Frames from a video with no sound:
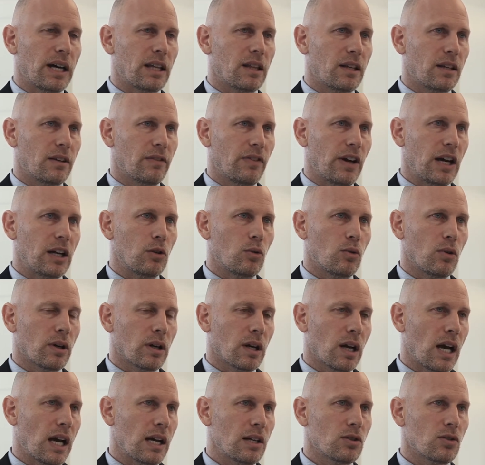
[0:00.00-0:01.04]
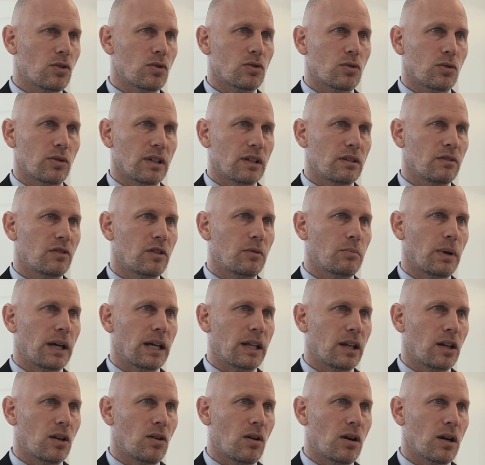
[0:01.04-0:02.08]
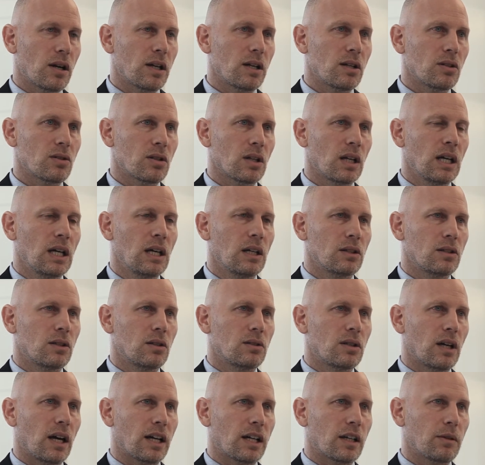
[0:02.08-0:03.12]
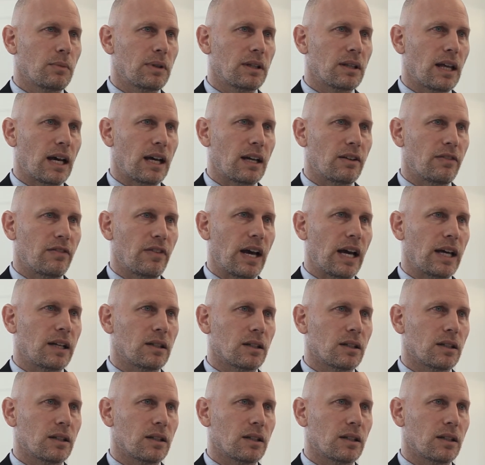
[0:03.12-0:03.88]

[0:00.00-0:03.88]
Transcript: the event organizers or even by the artist to document that event.